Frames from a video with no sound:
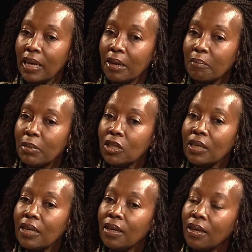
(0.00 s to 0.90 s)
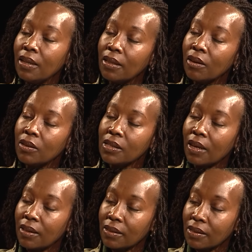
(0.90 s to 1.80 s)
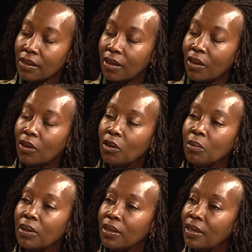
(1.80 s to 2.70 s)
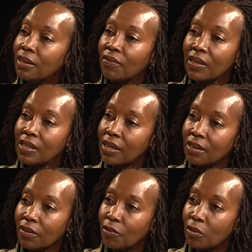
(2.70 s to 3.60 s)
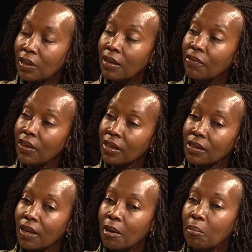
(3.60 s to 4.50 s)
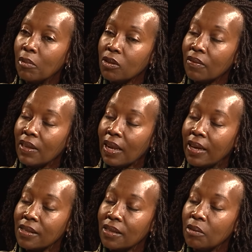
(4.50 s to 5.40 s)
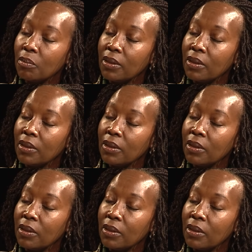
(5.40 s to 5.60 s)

But in the hotels, you will eat fantastic food. In fact, most of the clients that